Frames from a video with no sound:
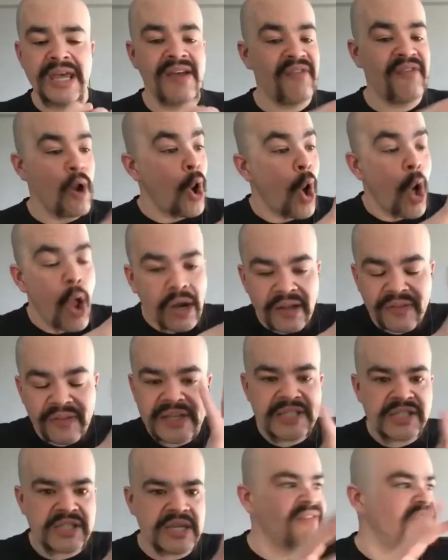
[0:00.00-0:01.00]
if all of
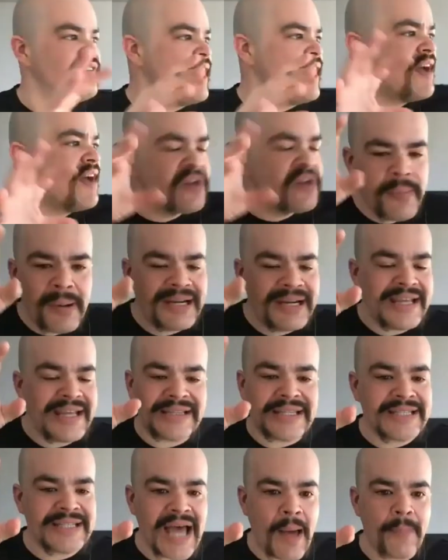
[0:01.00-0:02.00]
these, if everybody at the
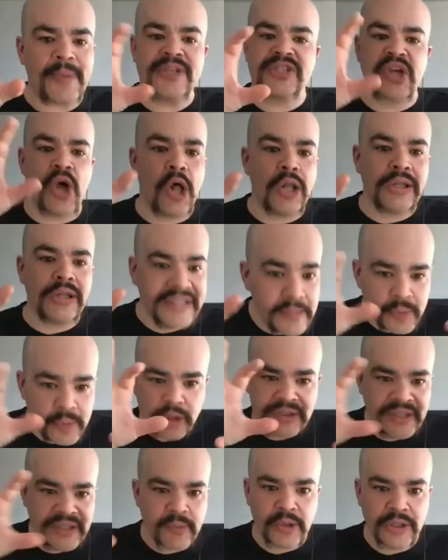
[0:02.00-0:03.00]
top is all
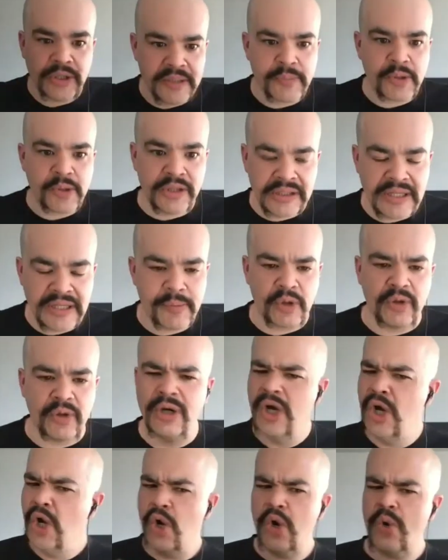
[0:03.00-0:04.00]
liberal,
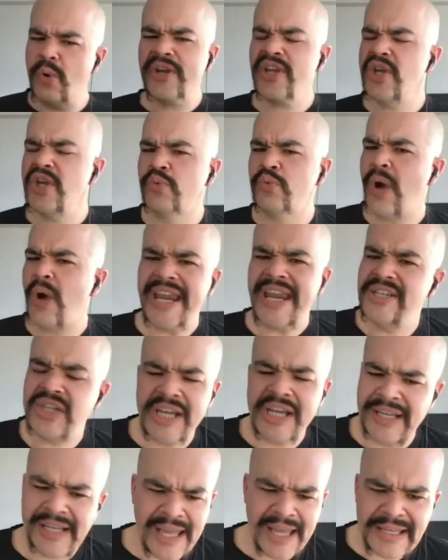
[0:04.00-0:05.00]
who are you raging
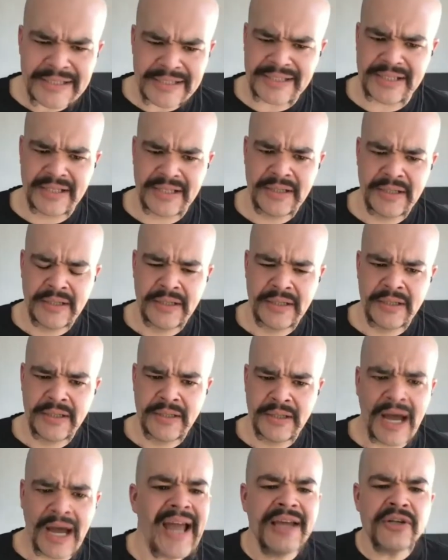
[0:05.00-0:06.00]
against?
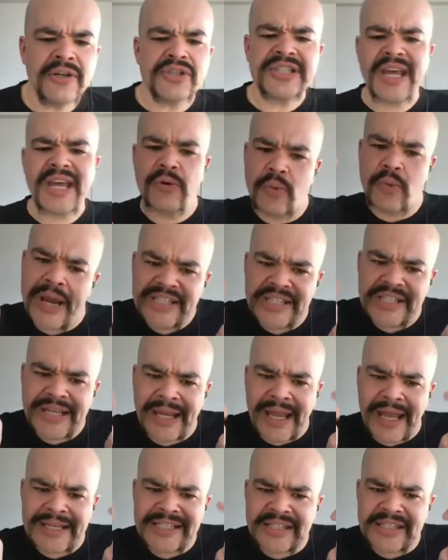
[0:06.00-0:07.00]
I understand raging
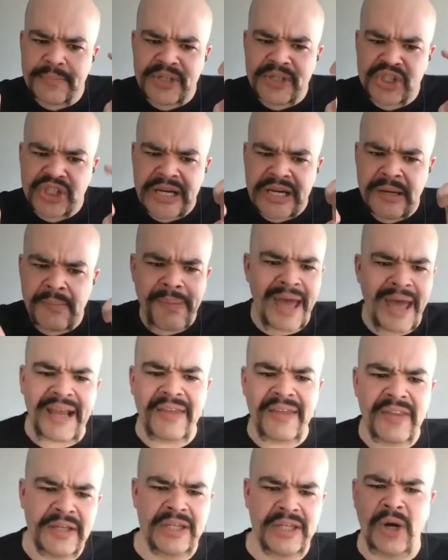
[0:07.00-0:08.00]
against the machine back in
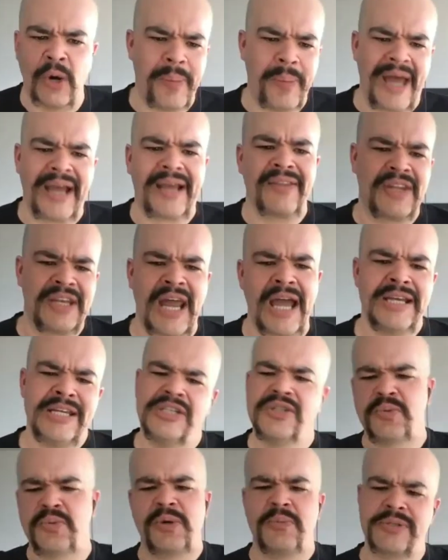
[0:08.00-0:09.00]
the
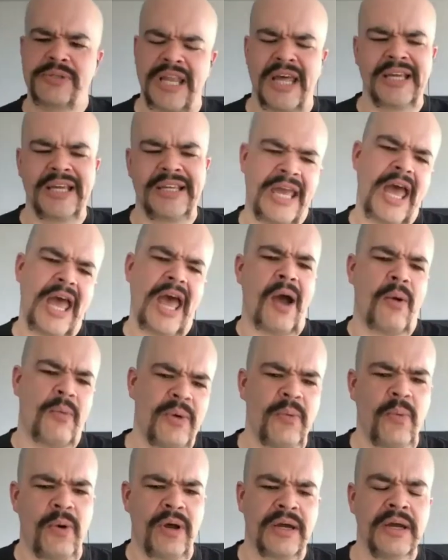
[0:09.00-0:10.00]
90s when it was like, yeah, we
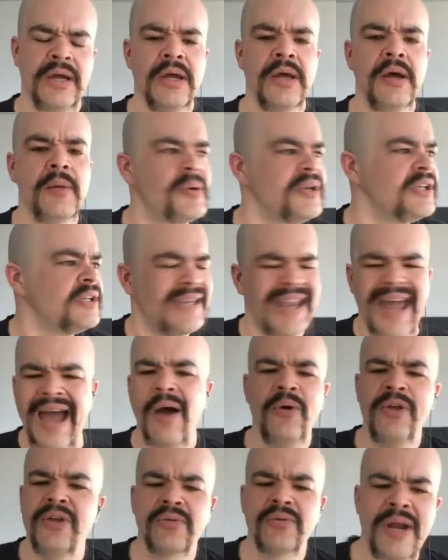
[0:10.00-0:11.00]
want to, but
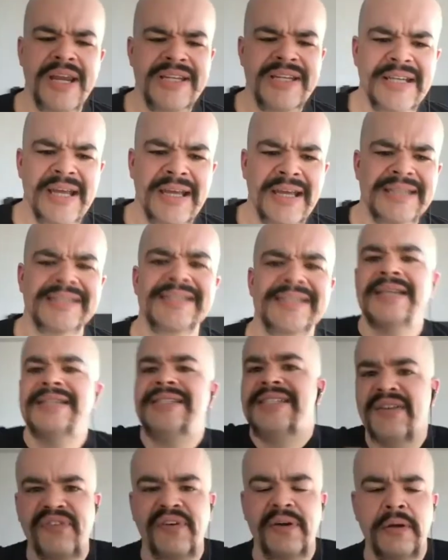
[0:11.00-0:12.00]
now you're raging against a
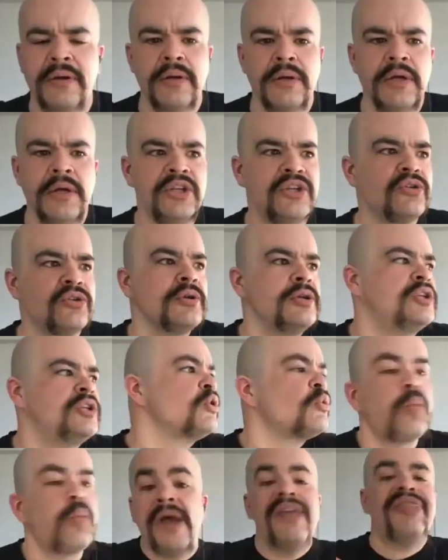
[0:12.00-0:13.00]
different,
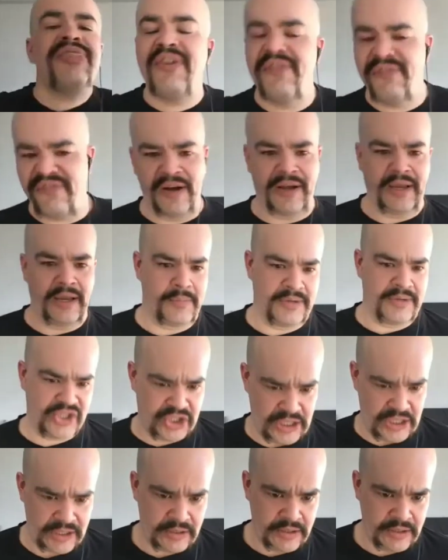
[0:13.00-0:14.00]
you're with the fucking
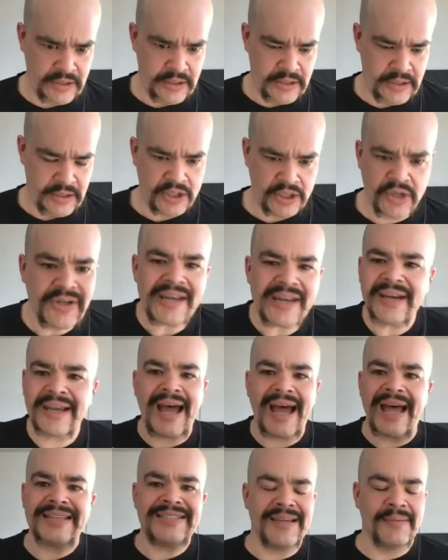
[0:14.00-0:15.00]
machine. You're not a
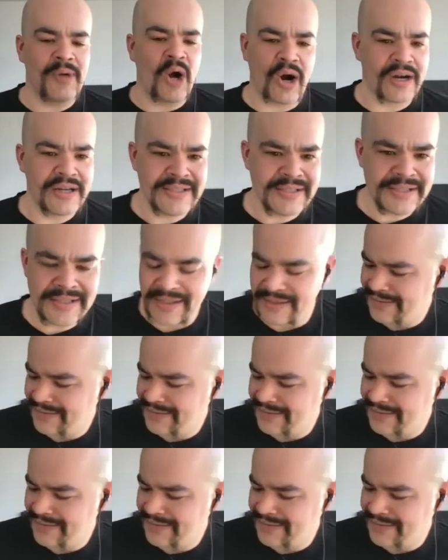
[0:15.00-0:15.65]
goddamn artist.